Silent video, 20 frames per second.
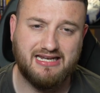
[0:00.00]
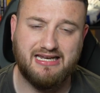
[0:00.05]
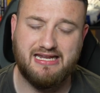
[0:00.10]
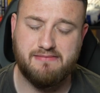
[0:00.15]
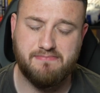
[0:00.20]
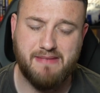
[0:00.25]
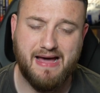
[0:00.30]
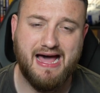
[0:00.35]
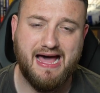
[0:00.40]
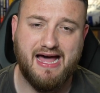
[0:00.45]

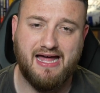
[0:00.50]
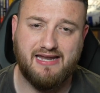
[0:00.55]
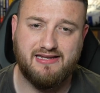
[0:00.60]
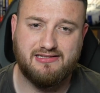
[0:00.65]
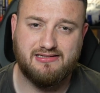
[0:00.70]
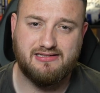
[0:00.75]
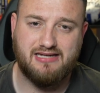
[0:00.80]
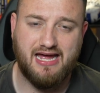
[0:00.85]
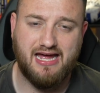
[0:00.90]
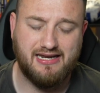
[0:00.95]
bad,
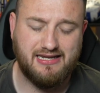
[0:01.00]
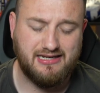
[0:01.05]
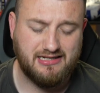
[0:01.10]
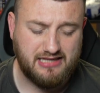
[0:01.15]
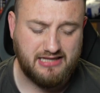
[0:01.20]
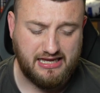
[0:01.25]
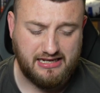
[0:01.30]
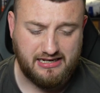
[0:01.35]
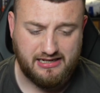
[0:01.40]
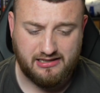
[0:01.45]
and
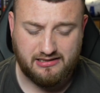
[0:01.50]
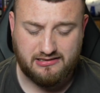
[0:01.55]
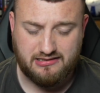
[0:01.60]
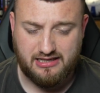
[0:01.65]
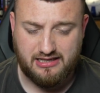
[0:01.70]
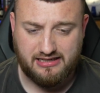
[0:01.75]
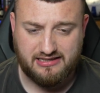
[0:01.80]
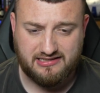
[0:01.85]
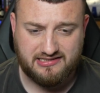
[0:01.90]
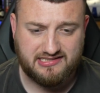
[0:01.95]

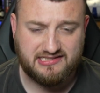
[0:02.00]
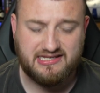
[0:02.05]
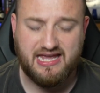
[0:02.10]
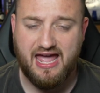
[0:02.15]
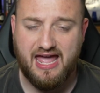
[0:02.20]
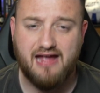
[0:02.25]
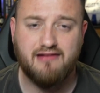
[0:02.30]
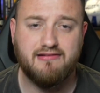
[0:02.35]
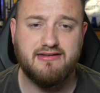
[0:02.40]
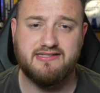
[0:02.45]
in a
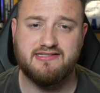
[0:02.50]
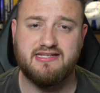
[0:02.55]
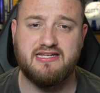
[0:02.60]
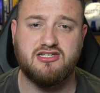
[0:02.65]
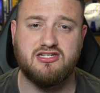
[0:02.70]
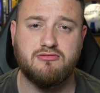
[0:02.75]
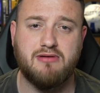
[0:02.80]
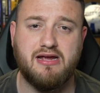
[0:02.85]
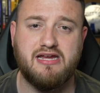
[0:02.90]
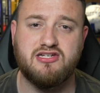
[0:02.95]
scary
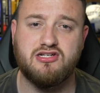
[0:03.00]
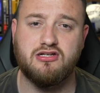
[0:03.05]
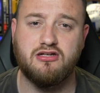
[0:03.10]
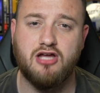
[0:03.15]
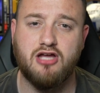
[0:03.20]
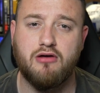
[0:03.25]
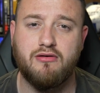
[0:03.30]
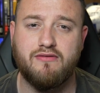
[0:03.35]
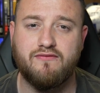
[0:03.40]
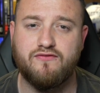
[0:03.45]
situation
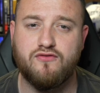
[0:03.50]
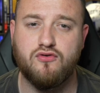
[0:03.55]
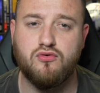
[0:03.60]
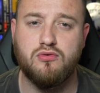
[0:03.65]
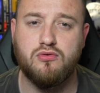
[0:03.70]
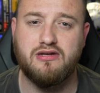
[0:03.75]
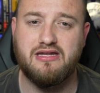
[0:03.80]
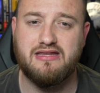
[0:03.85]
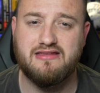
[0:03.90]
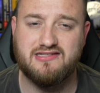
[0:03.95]
going
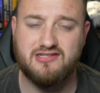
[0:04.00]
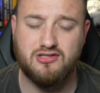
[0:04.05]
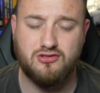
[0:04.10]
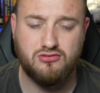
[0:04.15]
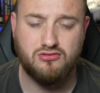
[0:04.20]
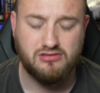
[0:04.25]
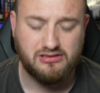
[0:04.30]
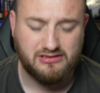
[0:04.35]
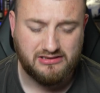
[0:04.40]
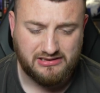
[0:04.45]
forward
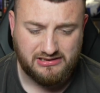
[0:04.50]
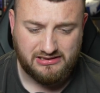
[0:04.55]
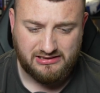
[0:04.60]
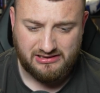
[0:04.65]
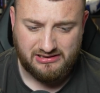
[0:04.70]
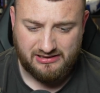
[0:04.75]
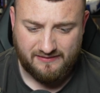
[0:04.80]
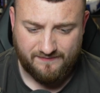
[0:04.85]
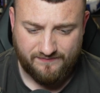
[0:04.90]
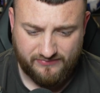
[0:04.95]
into
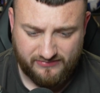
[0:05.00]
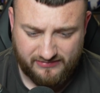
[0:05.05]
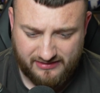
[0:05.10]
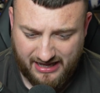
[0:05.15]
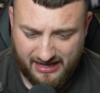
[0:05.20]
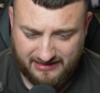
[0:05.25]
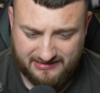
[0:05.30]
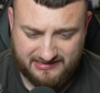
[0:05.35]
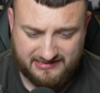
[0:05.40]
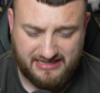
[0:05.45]

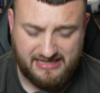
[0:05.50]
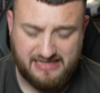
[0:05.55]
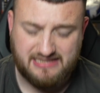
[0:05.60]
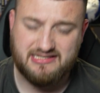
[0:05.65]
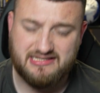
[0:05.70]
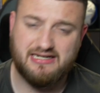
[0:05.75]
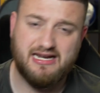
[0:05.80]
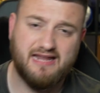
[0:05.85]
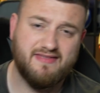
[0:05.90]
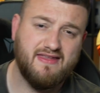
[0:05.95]
next
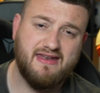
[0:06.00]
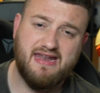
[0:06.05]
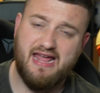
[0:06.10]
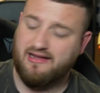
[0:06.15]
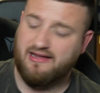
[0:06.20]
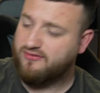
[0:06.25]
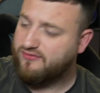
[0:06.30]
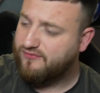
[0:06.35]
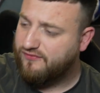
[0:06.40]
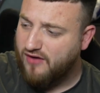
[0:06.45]
season and the
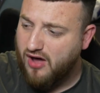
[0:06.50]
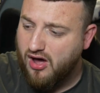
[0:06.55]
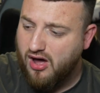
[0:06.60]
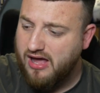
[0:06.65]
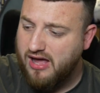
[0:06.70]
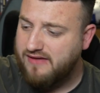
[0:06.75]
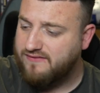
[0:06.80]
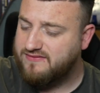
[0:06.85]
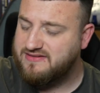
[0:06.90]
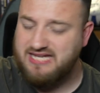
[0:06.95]
next
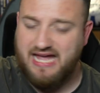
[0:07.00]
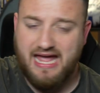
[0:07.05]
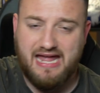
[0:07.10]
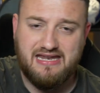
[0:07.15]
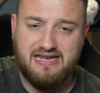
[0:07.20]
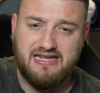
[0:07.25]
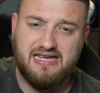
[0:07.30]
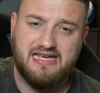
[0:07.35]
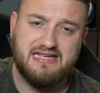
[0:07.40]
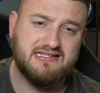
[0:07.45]

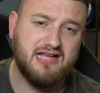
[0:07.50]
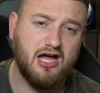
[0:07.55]
5-10 years.